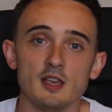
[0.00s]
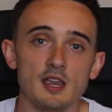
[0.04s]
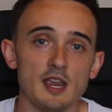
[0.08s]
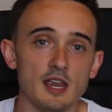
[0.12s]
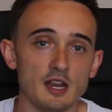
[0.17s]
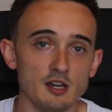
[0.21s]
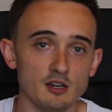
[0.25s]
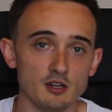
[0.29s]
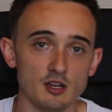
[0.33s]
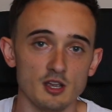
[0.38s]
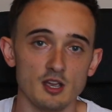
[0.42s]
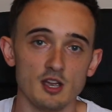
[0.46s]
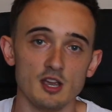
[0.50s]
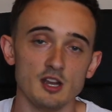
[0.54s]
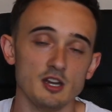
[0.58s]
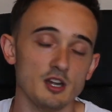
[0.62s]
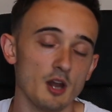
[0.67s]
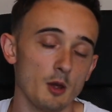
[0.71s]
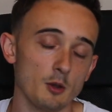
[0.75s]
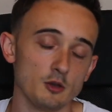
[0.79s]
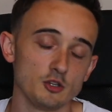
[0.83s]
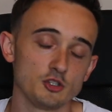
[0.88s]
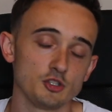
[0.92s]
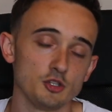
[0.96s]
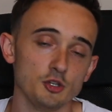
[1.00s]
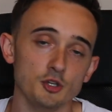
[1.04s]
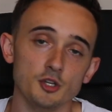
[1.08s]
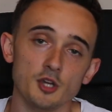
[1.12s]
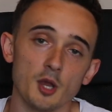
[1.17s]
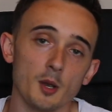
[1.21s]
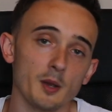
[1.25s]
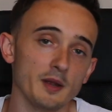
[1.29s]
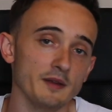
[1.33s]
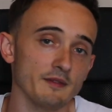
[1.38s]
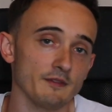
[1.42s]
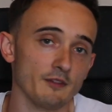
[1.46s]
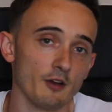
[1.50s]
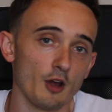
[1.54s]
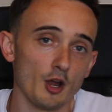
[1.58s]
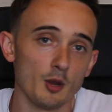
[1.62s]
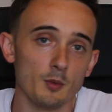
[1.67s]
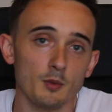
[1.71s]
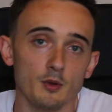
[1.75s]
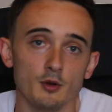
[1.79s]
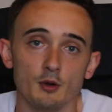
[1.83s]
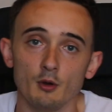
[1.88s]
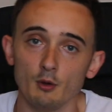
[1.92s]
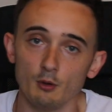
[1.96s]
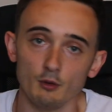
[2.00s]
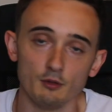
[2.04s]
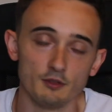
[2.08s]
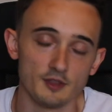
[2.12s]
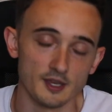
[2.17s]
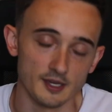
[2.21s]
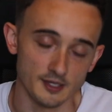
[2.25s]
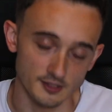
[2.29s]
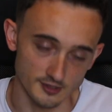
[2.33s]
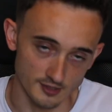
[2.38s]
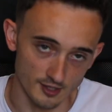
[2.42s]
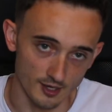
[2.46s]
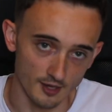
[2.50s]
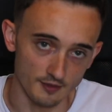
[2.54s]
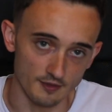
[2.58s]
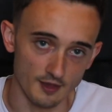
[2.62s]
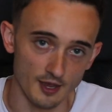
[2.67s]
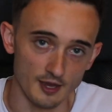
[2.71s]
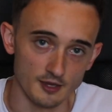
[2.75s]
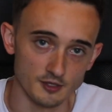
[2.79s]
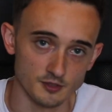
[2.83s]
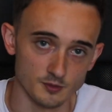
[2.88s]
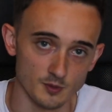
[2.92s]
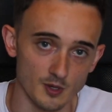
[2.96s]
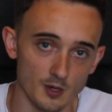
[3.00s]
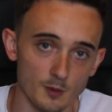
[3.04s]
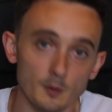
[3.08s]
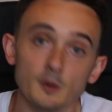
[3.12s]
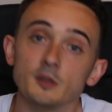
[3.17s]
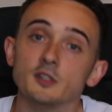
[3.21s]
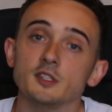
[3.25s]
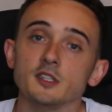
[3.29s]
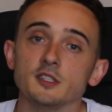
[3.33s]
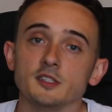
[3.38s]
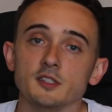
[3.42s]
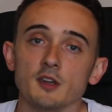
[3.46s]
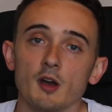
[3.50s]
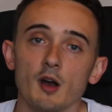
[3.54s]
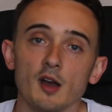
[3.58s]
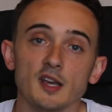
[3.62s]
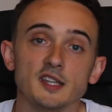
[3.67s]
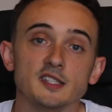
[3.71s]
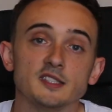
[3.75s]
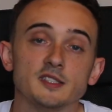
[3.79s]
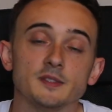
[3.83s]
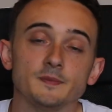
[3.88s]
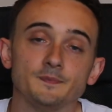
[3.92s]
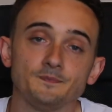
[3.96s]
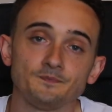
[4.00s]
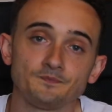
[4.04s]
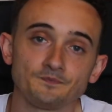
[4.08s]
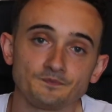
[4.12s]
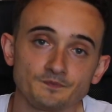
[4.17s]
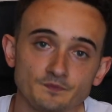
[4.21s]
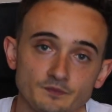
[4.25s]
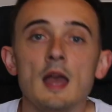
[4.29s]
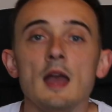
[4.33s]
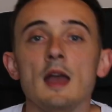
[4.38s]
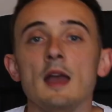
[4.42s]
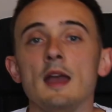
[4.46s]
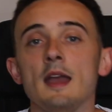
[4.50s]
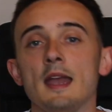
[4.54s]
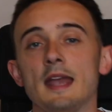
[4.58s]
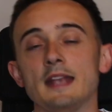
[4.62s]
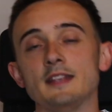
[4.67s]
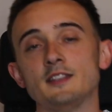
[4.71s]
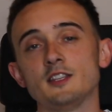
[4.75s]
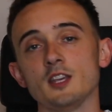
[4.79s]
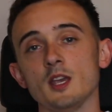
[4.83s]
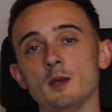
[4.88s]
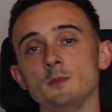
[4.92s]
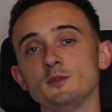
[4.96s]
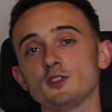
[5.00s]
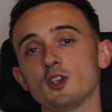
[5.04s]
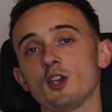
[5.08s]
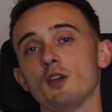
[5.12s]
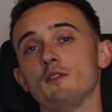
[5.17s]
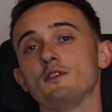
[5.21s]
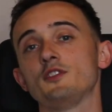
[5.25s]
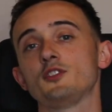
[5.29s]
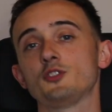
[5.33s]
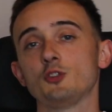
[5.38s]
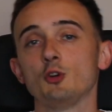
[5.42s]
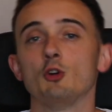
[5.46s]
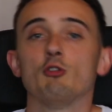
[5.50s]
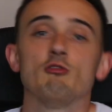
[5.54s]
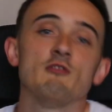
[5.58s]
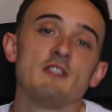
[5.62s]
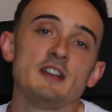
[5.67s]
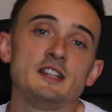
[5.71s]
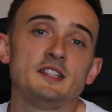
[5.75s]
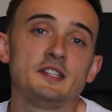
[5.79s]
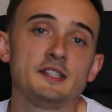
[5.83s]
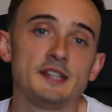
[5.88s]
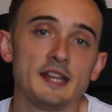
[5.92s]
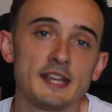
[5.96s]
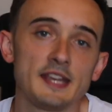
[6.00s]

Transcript: in a studio environment or things like that as well, which is nice. In terms of storage,